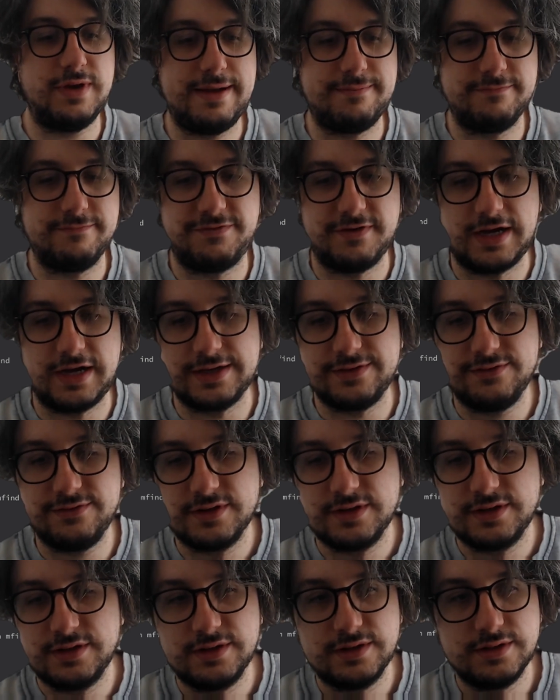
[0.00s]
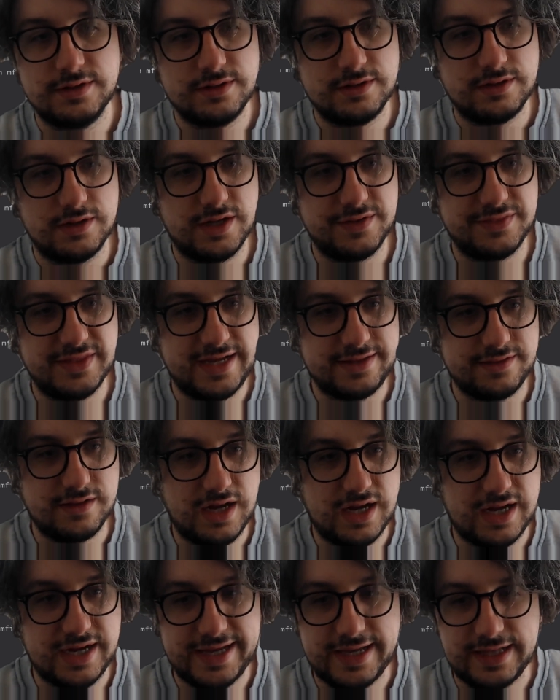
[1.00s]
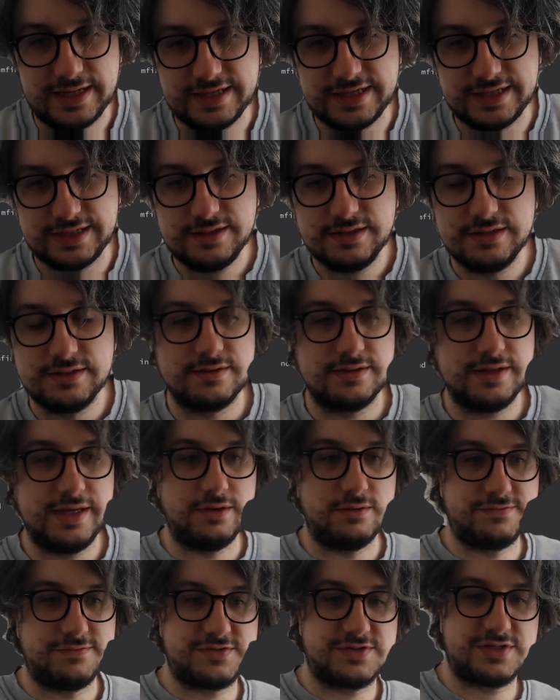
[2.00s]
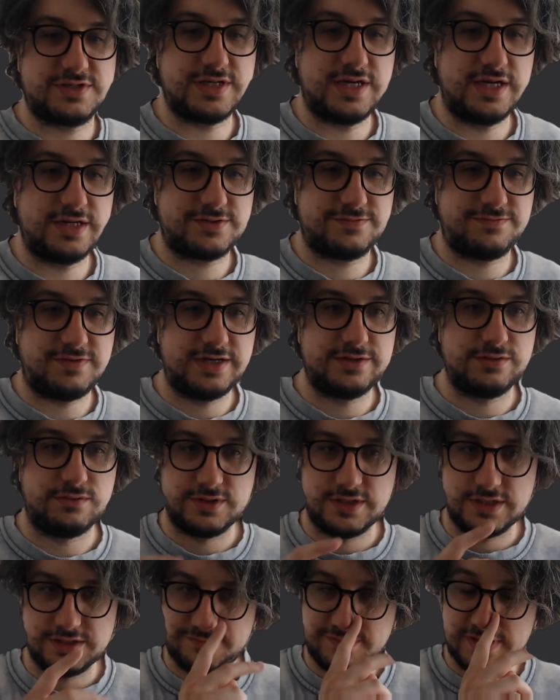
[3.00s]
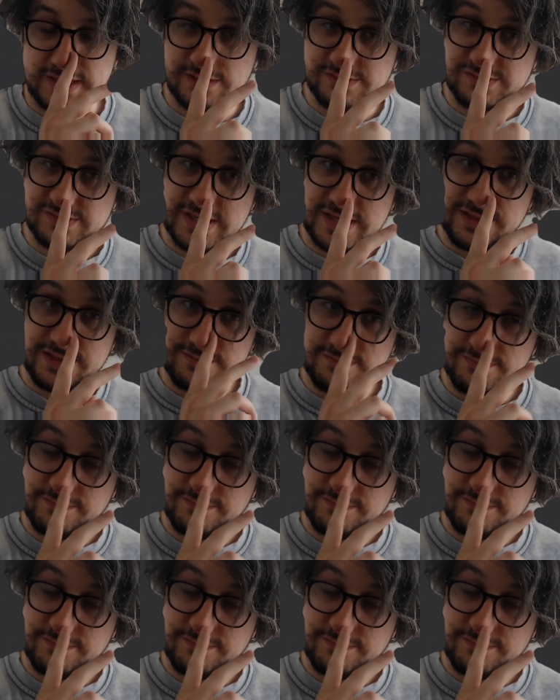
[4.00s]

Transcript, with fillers: m find and then ile, it'll search find all those files there.